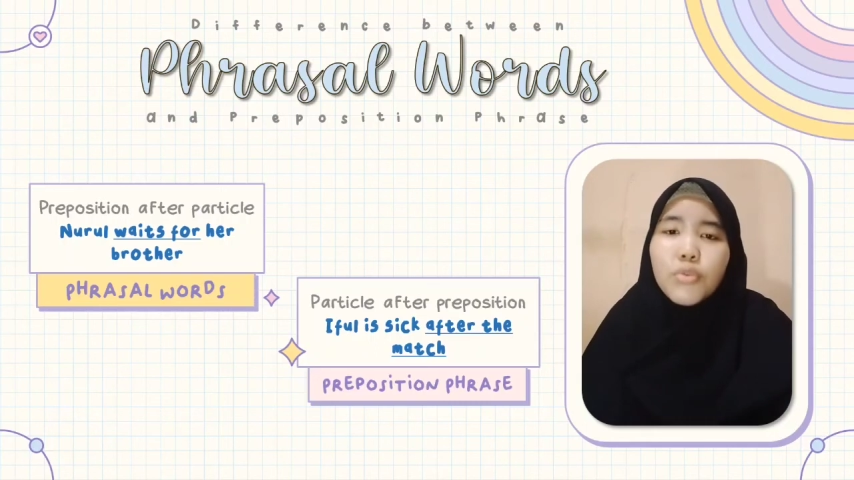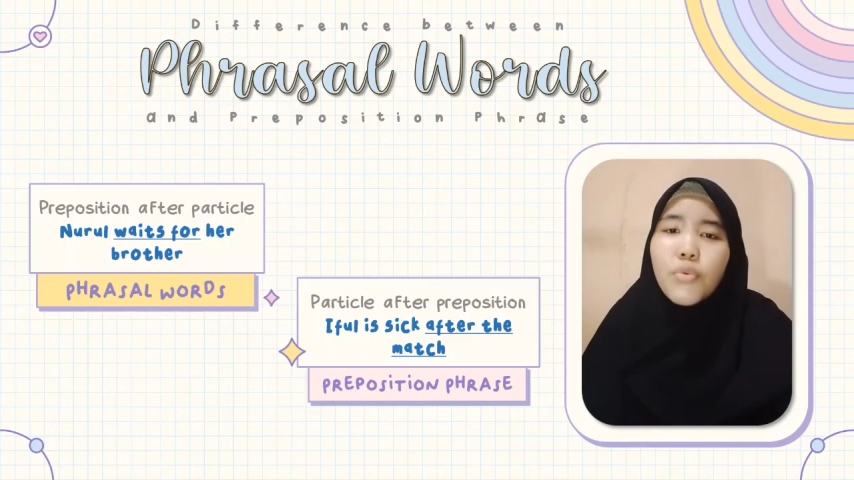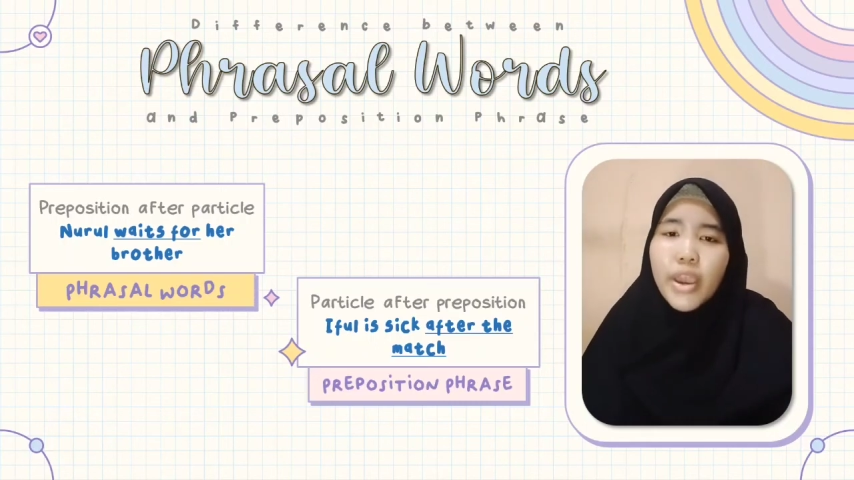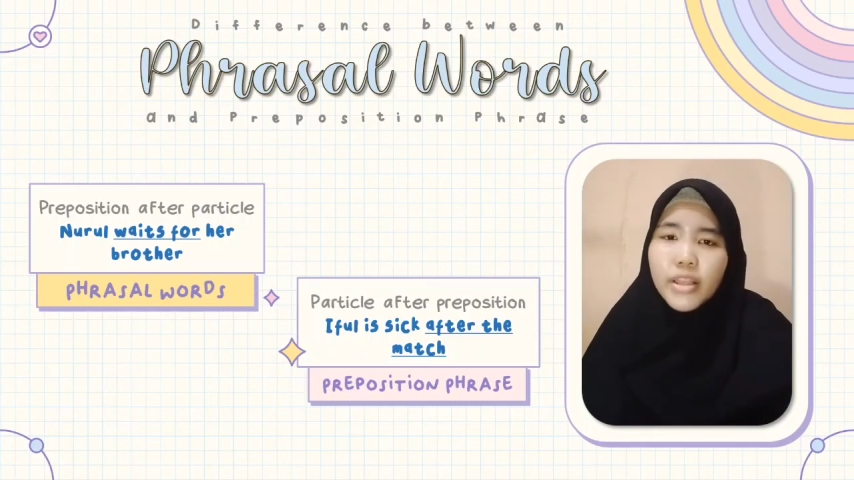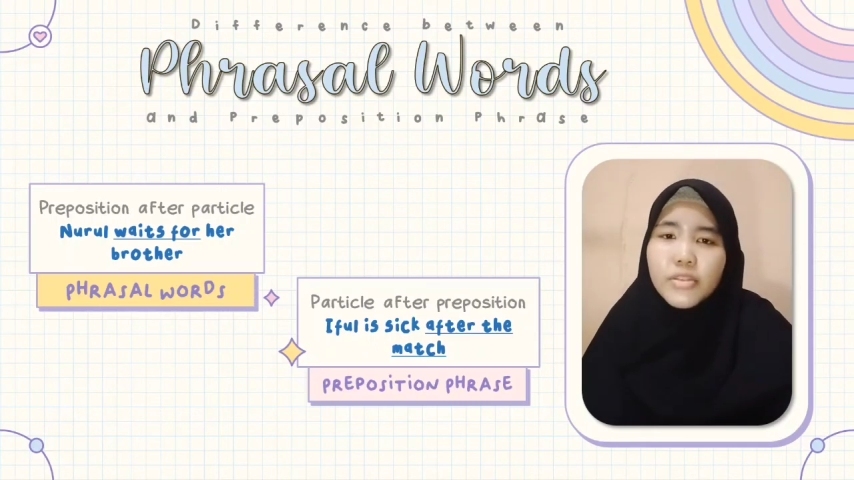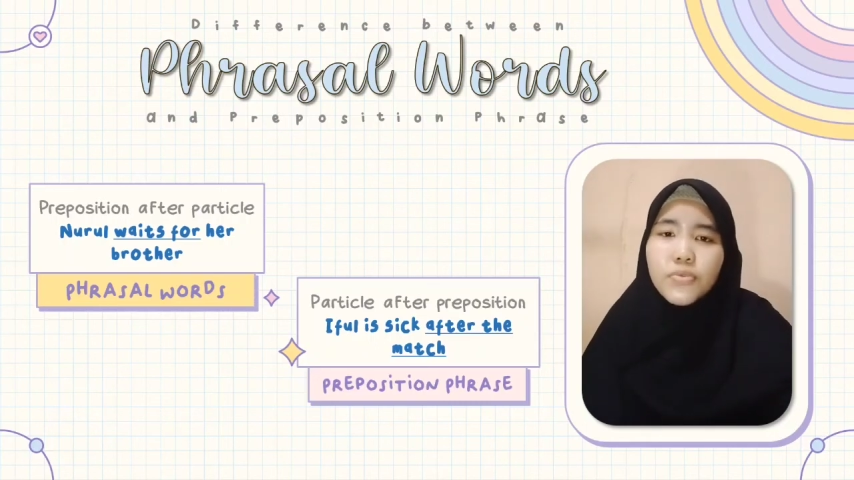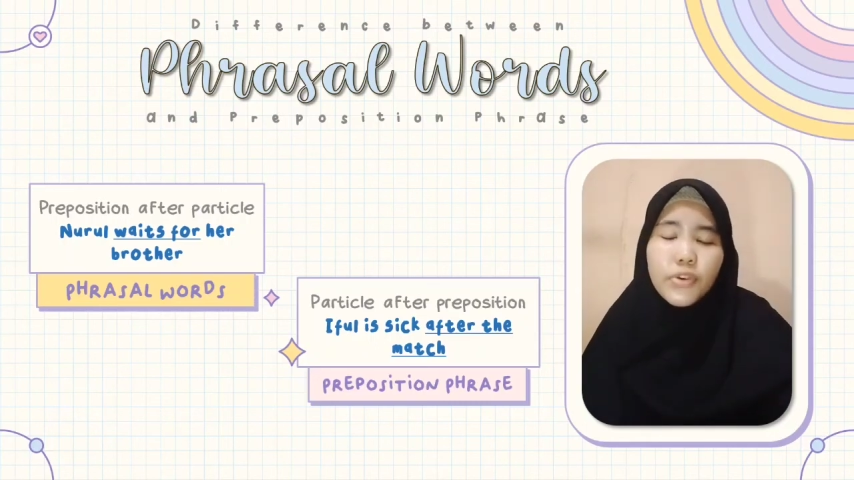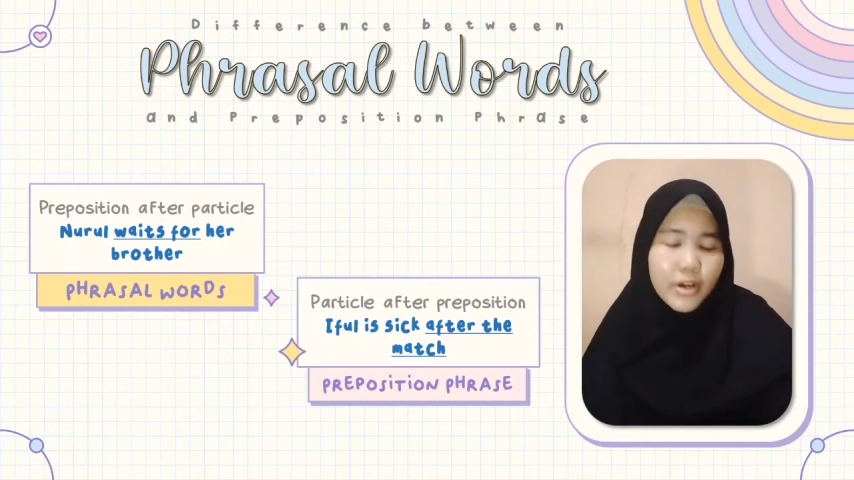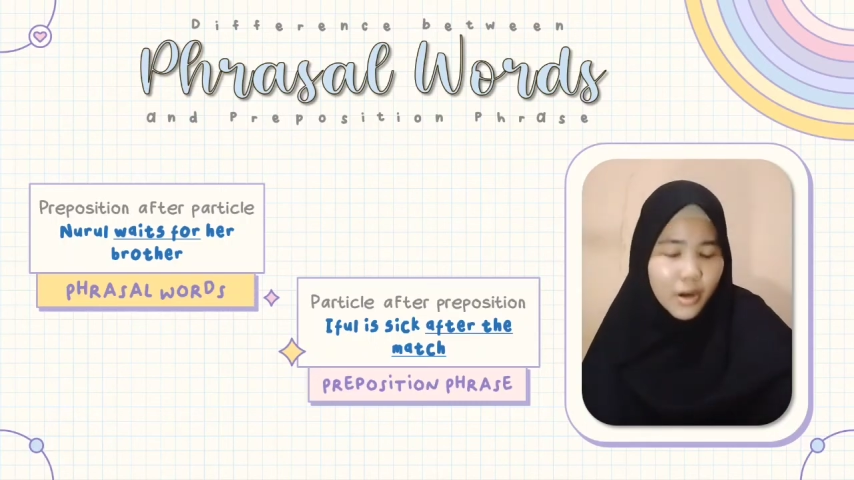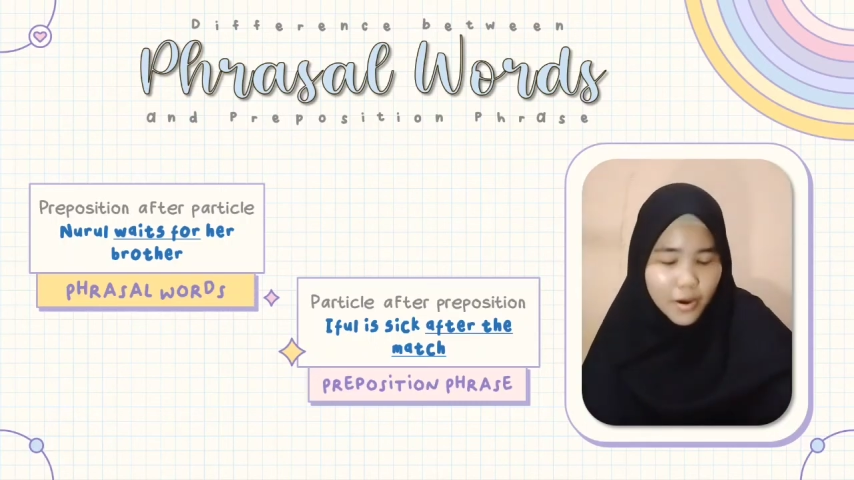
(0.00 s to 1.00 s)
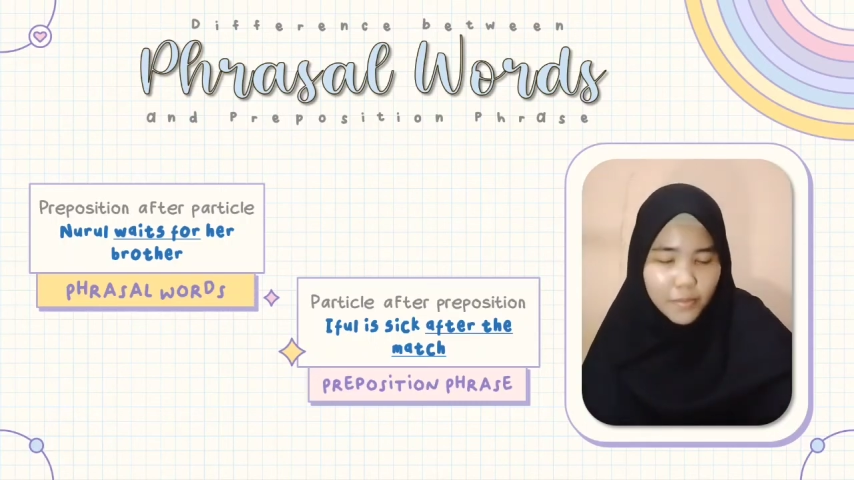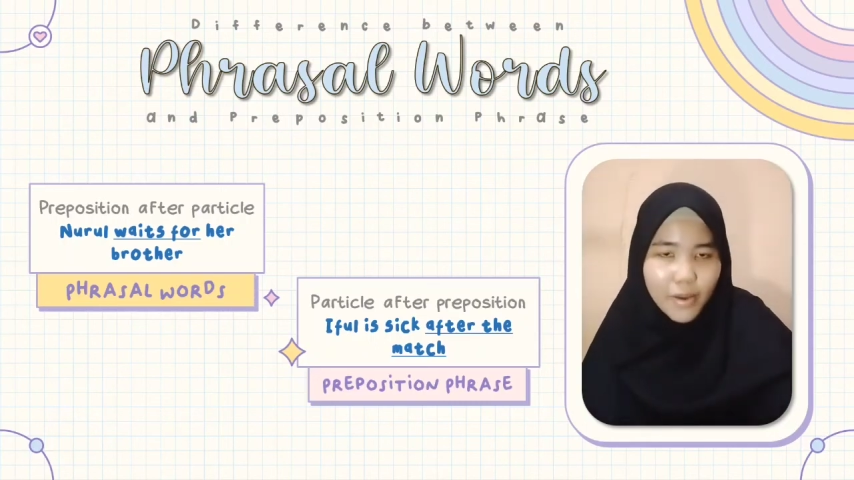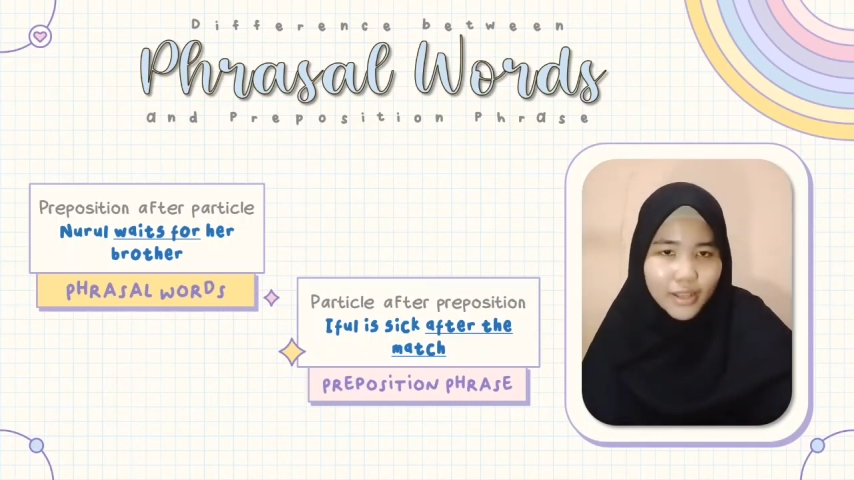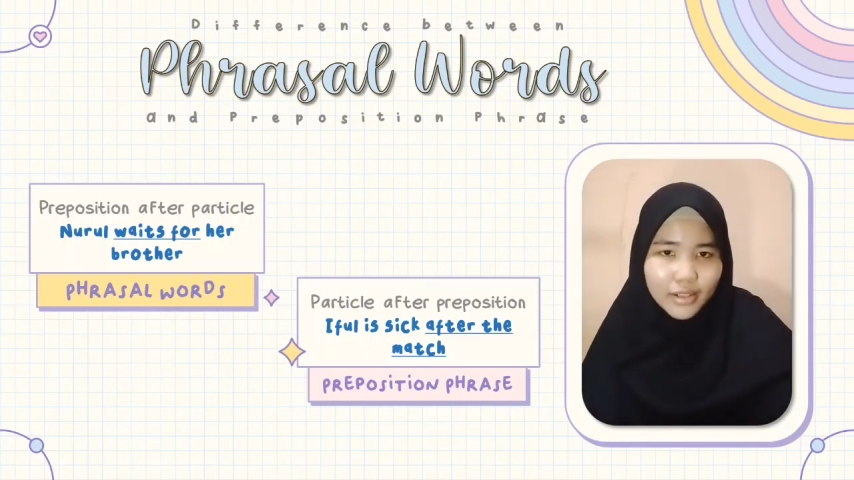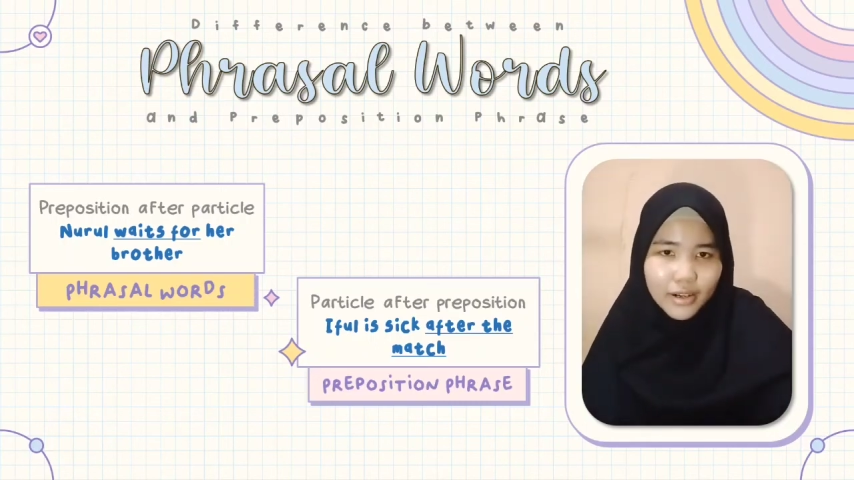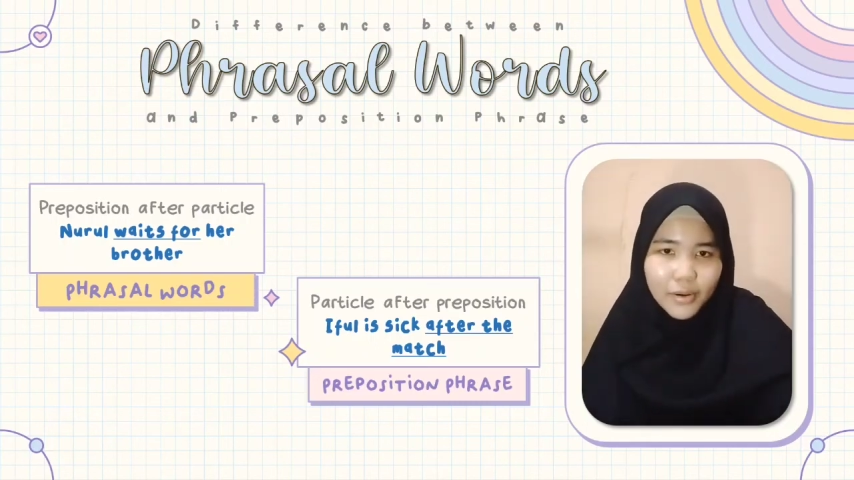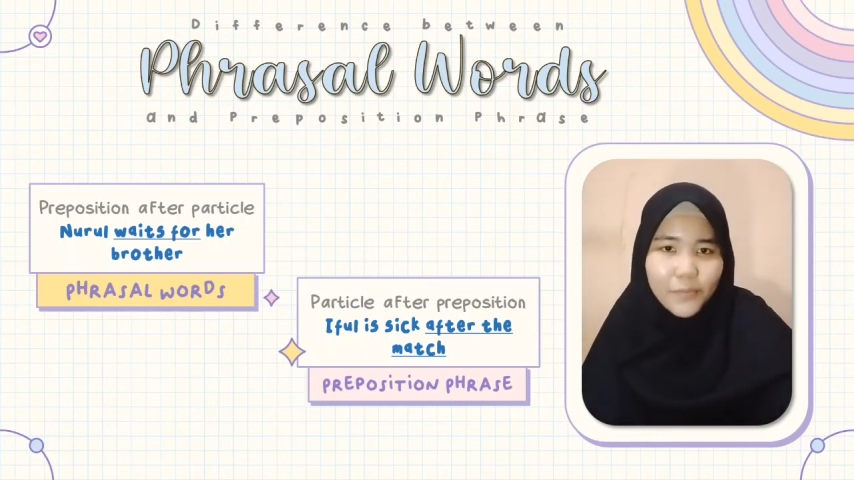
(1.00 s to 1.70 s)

waits for her brother.